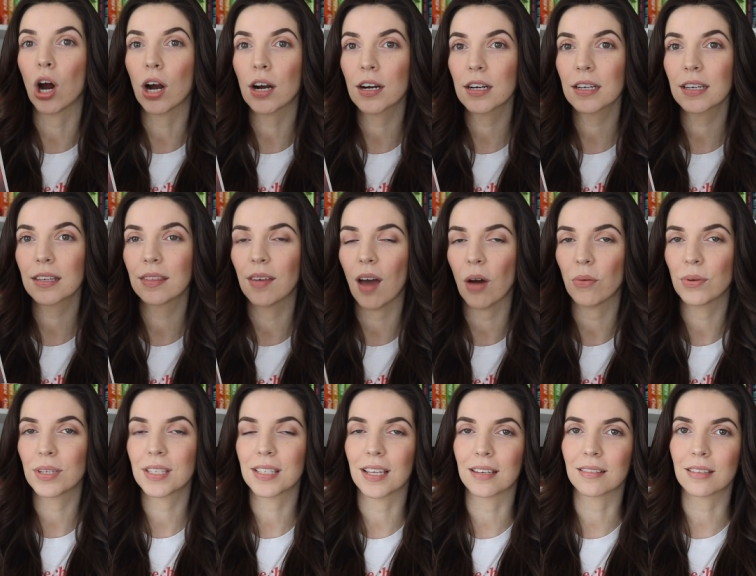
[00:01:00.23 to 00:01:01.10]
ARC that
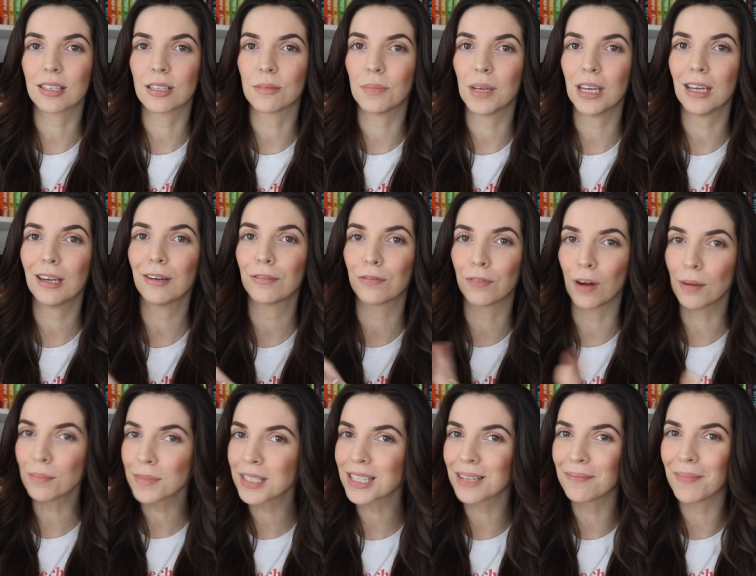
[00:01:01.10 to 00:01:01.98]
was sent to me
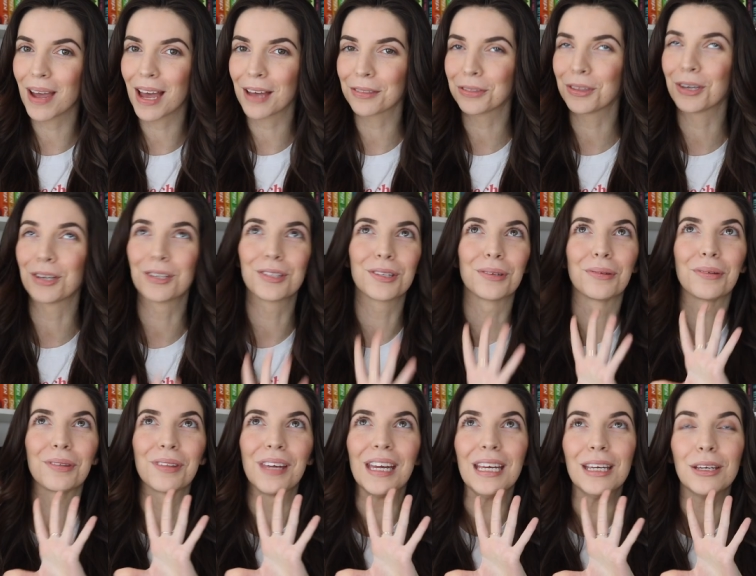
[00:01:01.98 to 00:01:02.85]
from Samantha, so
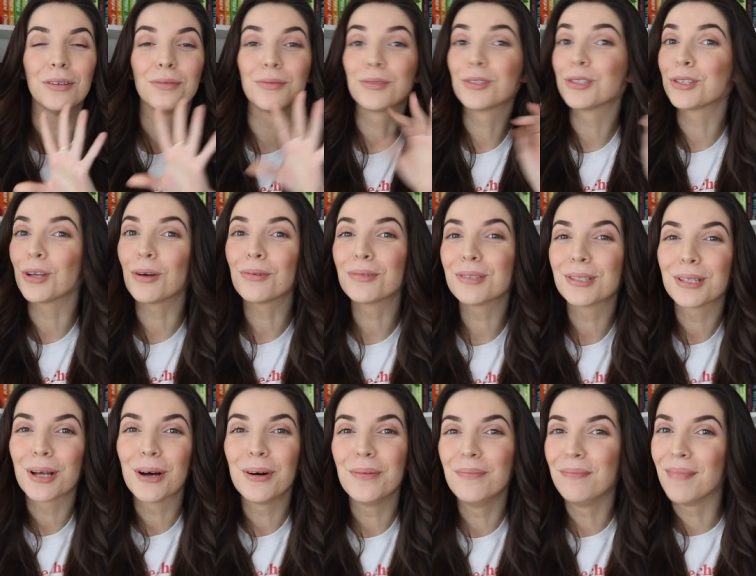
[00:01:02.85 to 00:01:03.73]
thank you so
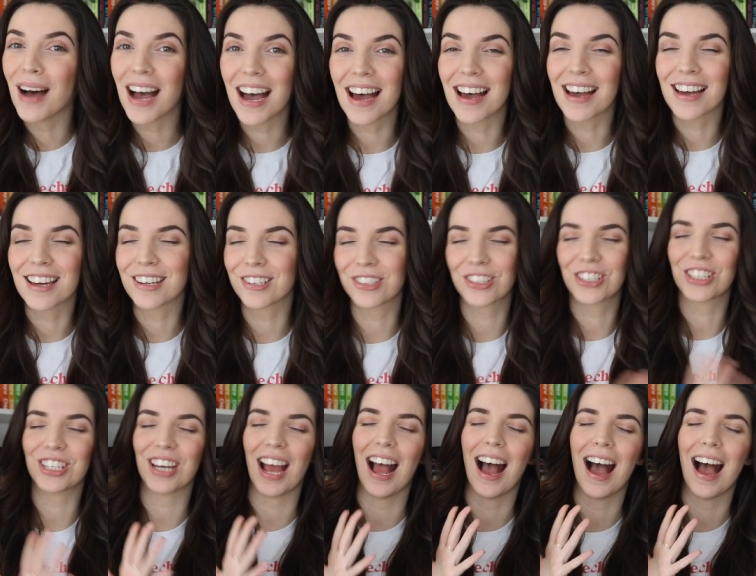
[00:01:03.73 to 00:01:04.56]
much!